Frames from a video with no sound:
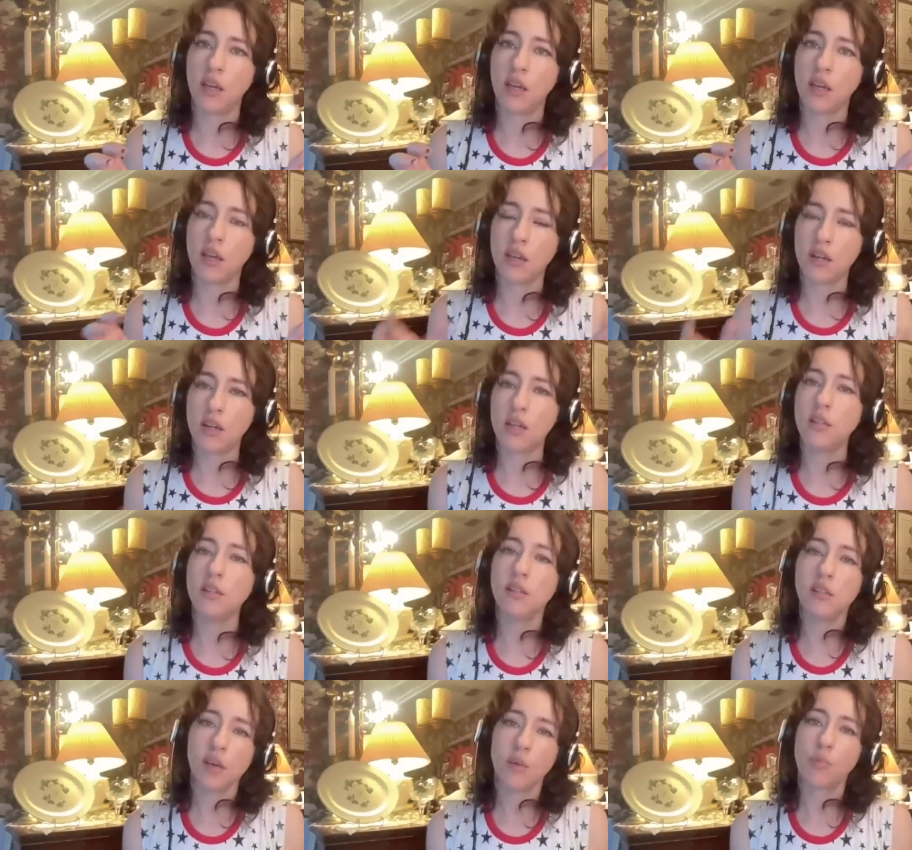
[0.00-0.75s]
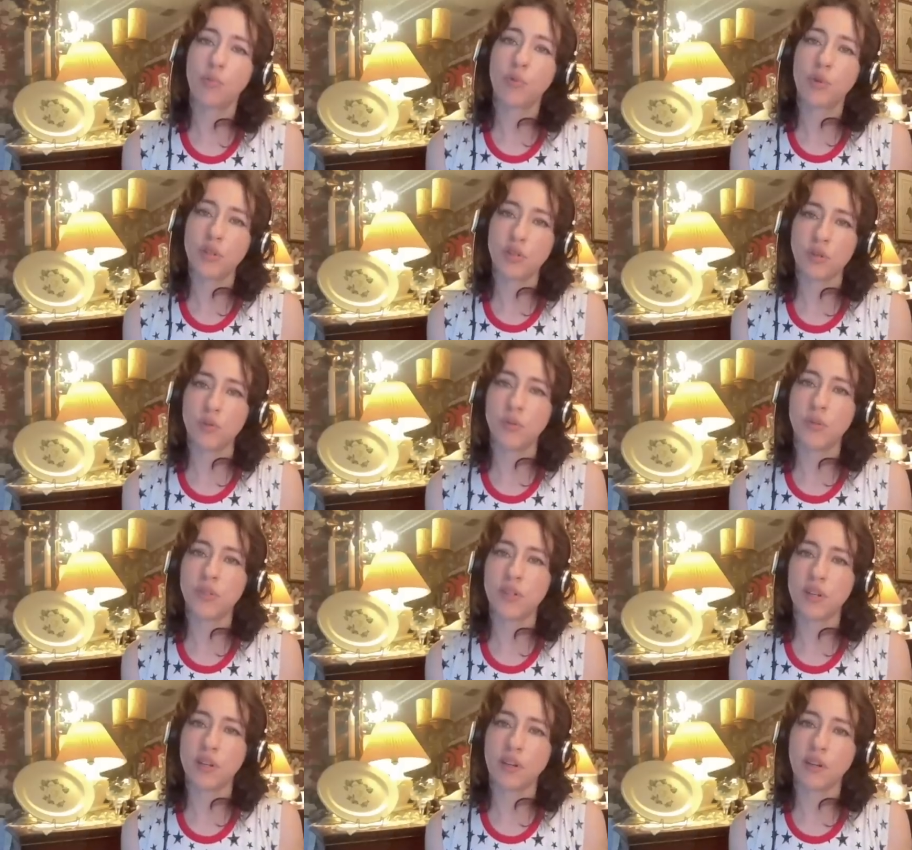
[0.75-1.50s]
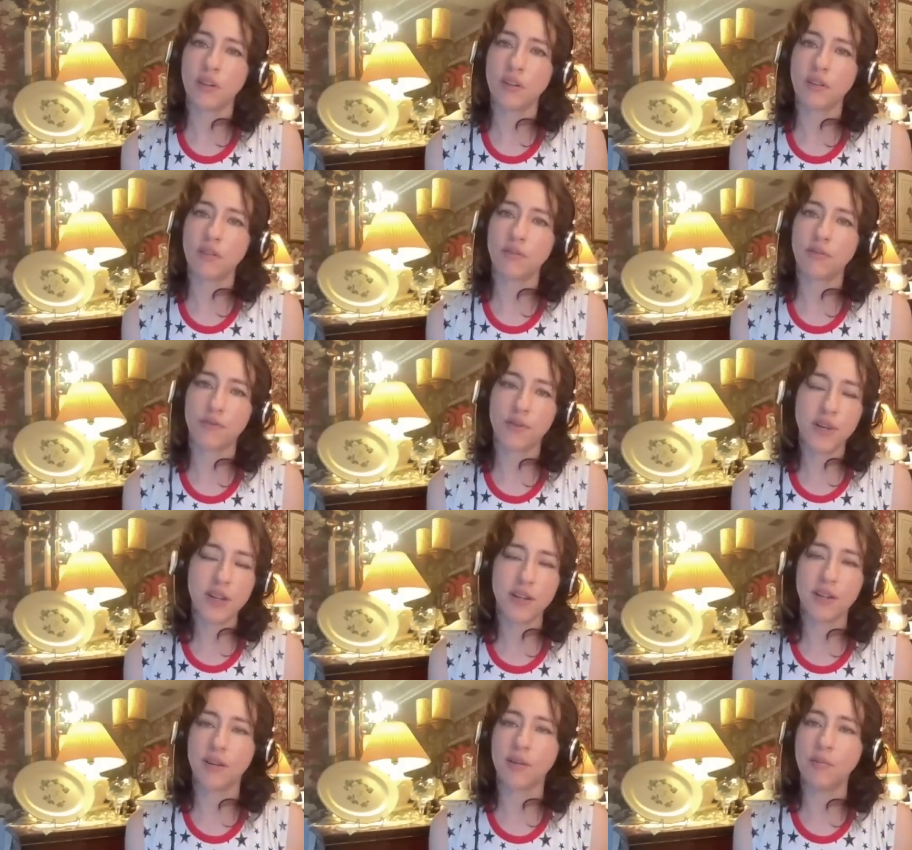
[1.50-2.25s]
it ends up reducing
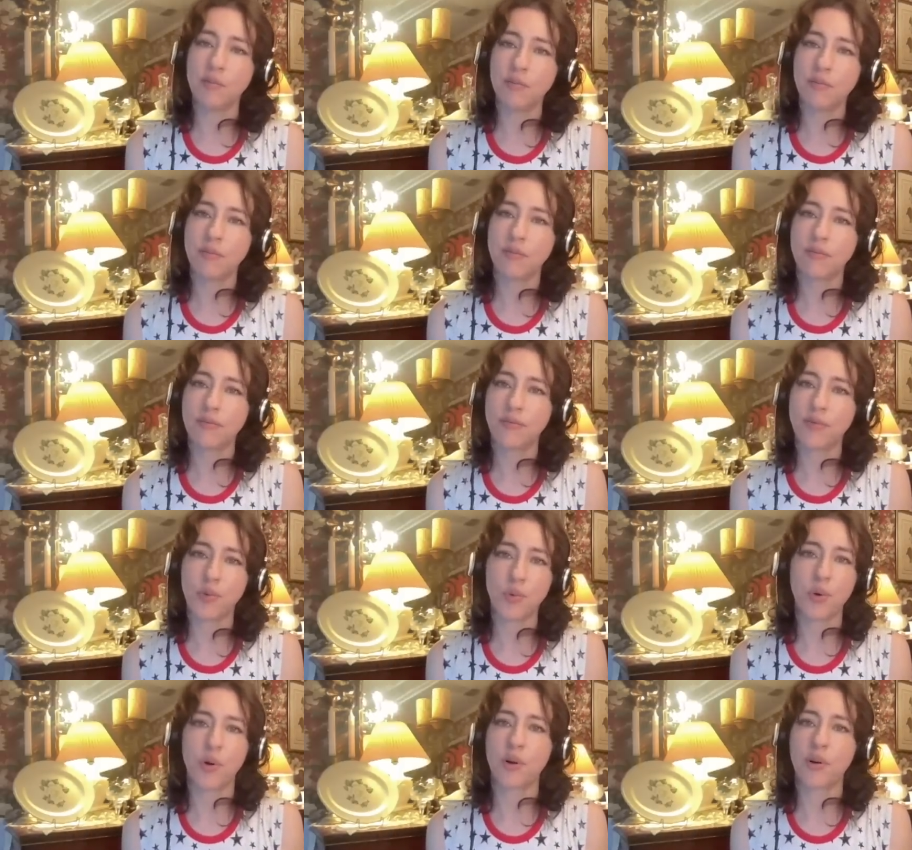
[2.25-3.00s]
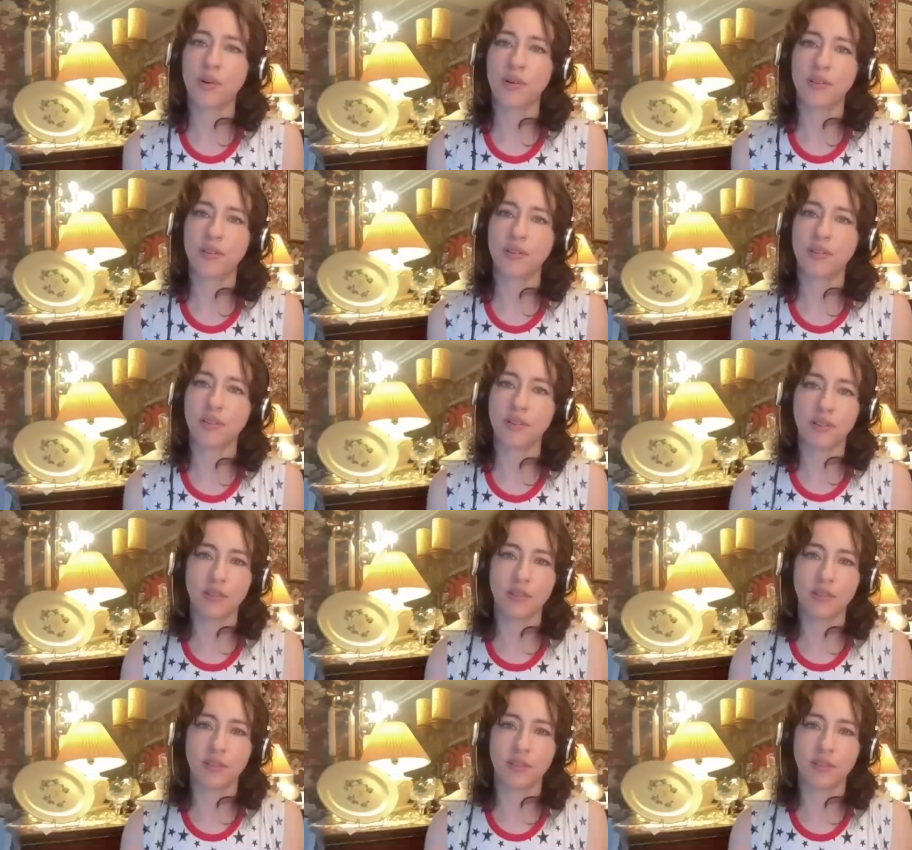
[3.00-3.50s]
freedom for